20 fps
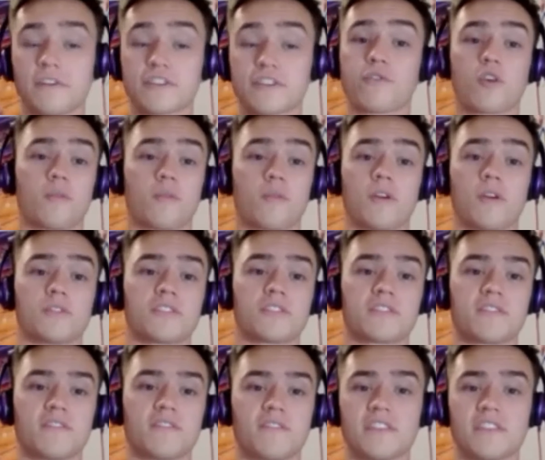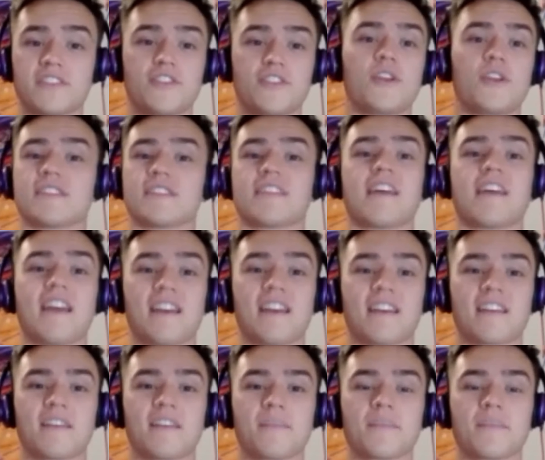and foremost, this dude is a
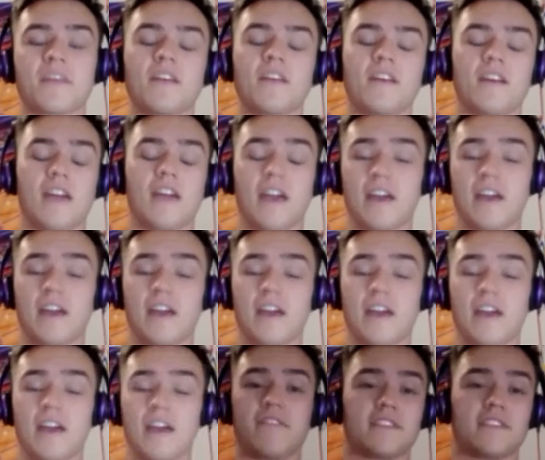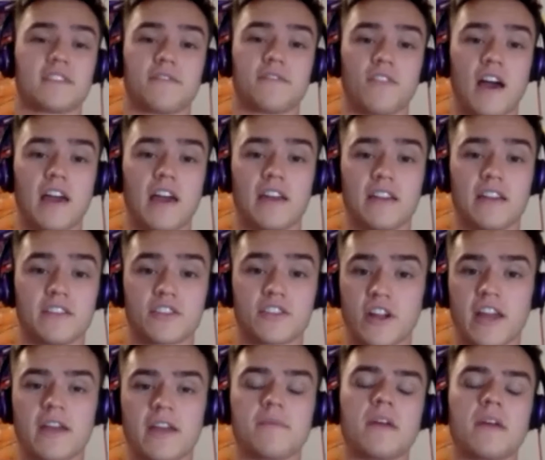tank, and the offensive line is
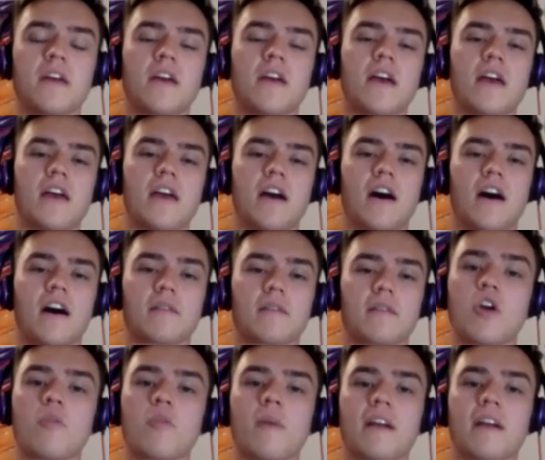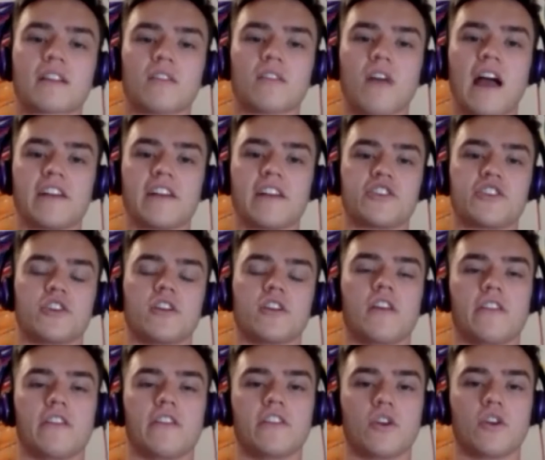great. Going back to last year
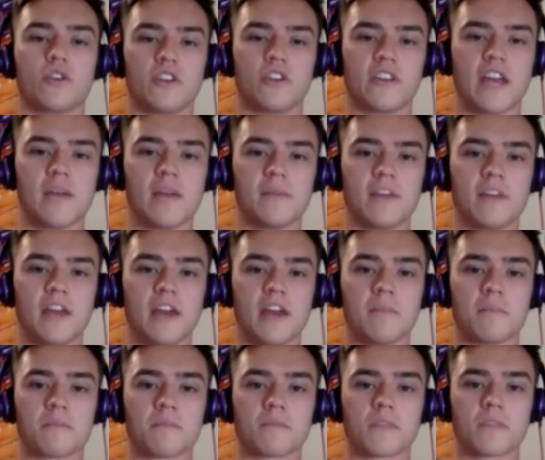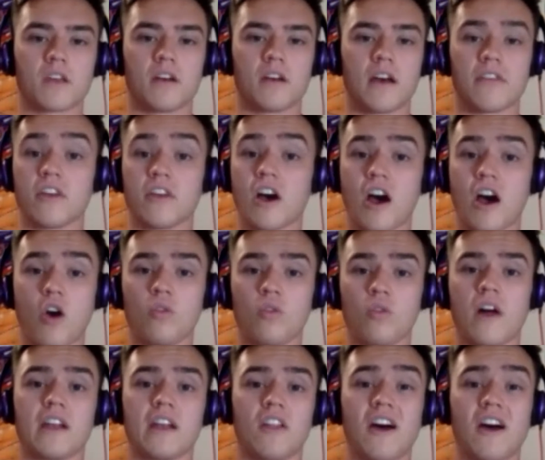in the Notre Dame game, the
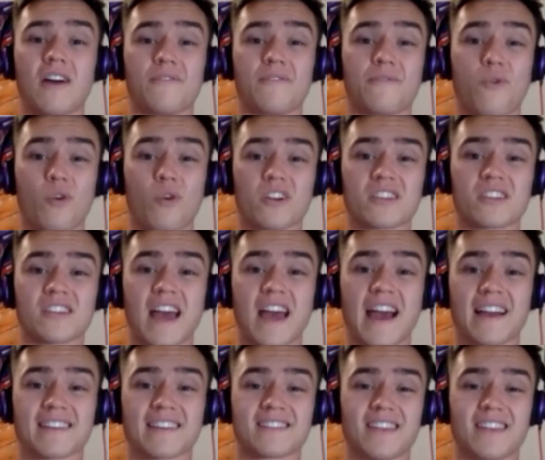O-line allowed 4 sacks,